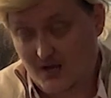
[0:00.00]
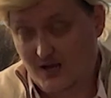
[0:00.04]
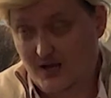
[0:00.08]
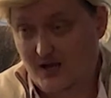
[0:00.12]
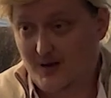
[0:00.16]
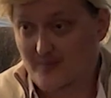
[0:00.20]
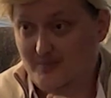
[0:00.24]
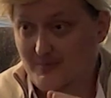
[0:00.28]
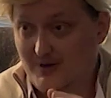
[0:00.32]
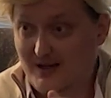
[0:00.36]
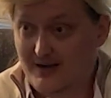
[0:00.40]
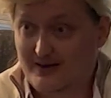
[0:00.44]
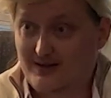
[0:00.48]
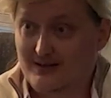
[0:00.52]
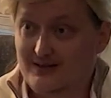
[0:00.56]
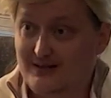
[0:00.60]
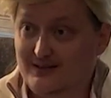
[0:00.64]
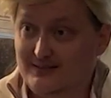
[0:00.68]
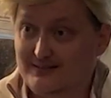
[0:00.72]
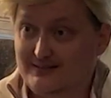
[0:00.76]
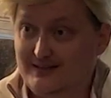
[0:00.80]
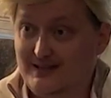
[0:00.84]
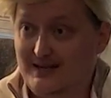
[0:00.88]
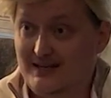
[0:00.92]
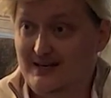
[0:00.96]
I'm not going
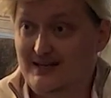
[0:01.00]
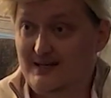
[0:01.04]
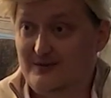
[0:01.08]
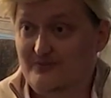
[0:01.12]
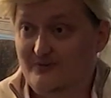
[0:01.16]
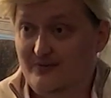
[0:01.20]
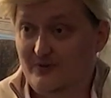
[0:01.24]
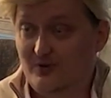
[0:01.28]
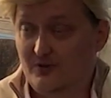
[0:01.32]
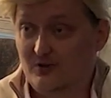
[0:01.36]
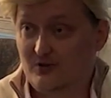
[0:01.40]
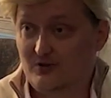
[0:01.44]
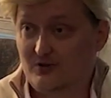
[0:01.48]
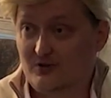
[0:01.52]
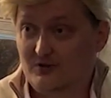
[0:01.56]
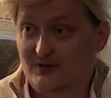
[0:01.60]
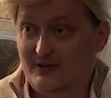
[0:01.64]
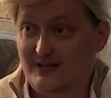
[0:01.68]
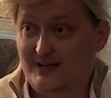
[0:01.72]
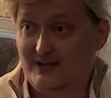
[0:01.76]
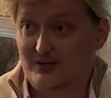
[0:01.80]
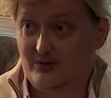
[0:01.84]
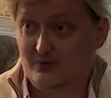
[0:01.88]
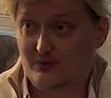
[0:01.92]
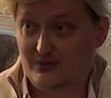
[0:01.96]
to say any vulgar
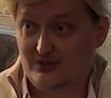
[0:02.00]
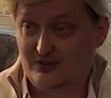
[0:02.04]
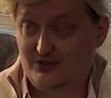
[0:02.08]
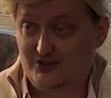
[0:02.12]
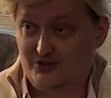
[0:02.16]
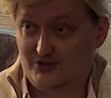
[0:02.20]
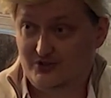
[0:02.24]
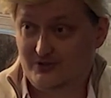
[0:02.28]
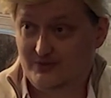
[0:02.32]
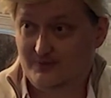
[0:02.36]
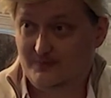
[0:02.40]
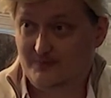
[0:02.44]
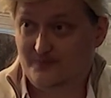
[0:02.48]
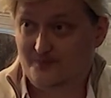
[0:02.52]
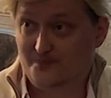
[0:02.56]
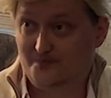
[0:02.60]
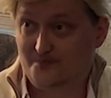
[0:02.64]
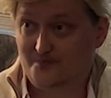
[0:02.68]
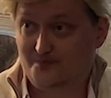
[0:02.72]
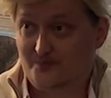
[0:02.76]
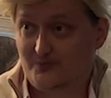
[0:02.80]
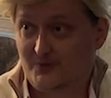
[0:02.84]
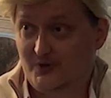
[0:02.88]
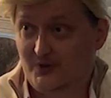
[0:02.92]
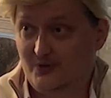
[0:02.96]
language
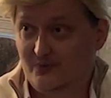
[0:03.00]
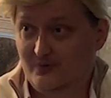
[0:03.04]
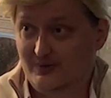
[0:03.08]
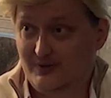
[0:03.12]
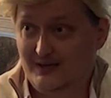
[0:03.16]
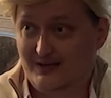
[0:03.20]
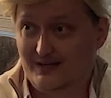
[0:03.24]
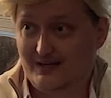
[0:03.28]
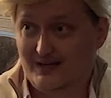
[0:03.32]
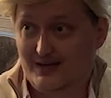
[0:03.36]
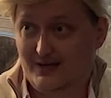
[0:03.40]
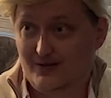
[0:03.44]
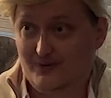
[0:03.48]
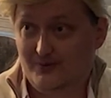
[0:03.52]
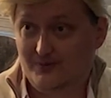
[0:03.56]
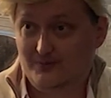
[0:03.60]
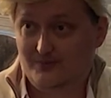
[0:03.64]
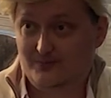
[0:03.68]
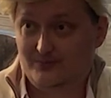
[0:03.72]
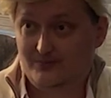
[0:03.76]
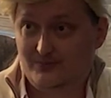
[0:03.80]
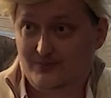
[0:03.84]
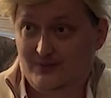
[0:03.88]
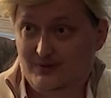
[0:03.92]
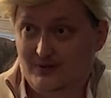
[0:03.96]
right now
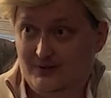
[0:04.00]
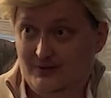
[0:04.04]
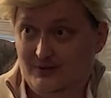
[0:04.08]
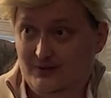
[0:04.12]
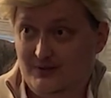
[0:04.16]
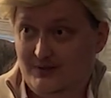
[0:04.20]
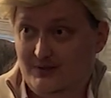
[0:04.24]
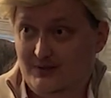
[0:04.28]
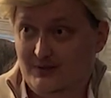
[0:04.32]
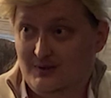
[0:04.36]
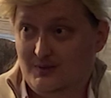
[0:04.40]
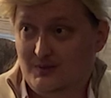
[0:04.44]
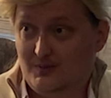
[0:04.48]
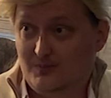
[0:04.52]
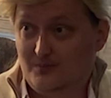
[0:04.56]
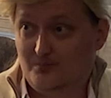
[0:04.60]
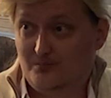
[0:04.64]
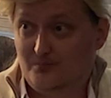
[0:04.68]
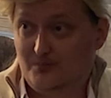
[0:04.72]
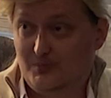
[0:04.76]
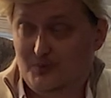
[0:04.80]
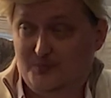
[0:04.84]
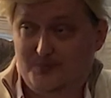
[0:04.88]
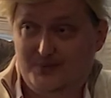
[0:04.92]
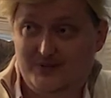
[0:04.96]

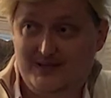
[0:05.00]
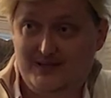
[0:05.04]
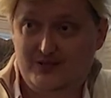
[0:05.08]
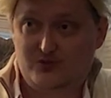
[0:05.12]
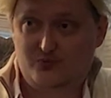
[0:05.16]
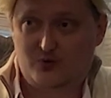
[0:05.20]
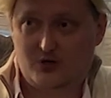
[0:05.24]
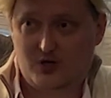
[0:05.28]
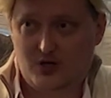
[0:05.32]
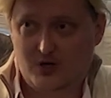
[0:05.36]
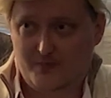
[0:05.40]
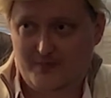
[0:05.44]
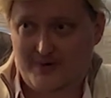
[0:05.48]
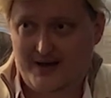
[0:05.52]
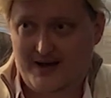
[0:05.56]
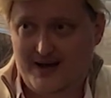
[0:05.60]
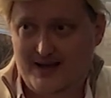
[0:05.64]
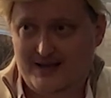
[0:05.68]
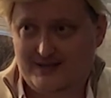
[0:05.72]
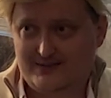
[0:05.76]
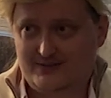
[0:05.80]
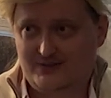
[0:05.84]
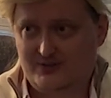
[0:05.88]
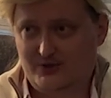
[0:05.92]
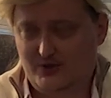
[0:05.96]
but oh, please wear a
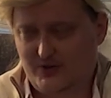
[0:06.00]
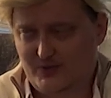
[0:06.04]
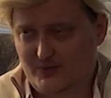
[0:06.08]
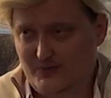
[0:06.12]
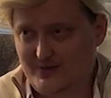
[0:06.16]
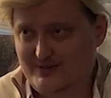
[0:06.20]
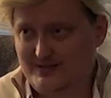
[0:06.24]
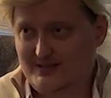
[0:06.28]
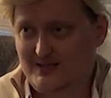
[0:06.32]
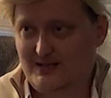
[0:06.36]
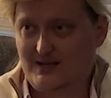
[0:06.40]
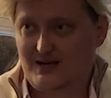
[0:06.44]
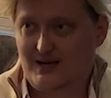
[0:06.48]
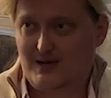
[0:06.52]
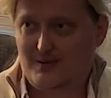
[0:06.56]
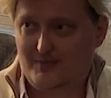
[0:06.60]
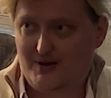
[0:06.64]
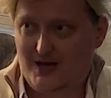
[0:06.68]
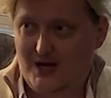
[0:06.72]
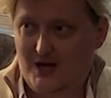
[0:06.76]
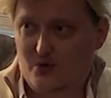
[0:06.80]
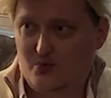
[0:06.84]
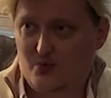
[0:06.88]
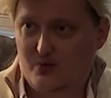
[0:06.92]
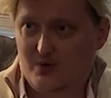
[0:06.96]
mask. The only reason I'm
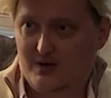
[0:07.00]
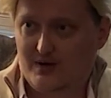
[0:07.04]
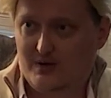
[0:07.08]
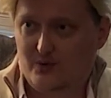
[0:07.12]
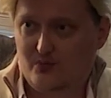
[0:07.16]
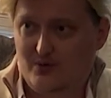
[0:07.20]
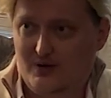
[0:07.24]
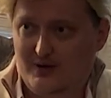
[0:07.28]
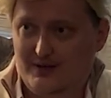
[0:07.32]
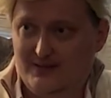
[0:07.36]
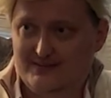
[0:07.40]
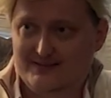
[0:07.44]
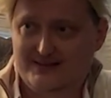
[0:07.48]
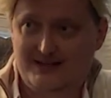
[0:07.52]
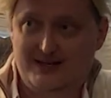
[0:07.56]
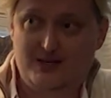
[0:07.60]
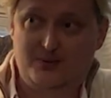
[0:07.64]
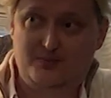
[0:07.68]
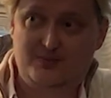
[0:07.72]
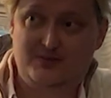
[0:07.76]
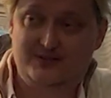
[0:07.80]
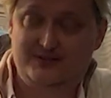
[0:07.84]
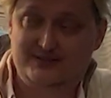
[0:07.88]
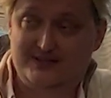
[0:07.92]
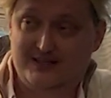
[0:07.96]
not wearing one is that
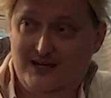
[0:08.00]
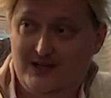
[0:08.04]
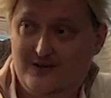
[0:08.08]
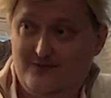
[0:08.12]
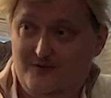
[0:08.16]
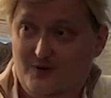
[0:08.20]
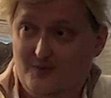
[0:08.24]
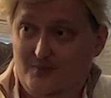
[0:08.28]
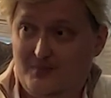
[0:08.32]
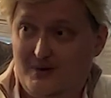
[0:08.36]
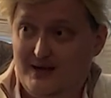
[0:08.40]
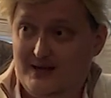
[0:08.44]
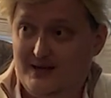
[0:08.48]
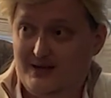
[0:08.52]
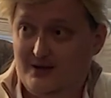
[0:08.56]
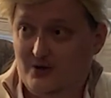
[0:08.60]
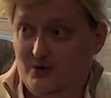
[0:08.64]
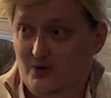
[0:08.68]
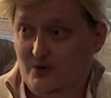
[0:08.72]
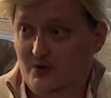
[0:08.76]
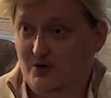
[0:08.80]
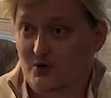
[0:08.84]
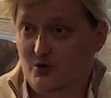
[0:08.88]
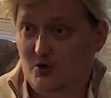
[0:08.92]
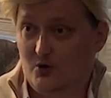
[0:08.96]
I'm safe in my
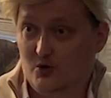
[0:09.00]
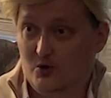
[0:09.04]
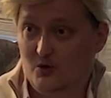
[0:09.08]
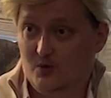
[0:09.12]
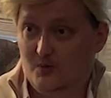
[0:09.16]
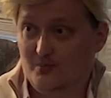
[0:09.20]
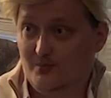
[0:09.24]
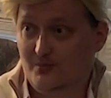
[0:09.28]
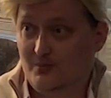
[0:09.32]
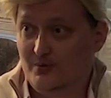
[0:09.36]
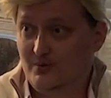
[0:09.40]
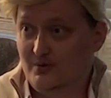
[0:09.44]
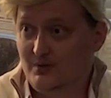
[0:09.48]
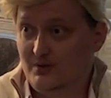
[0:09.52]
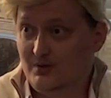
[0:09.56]
own home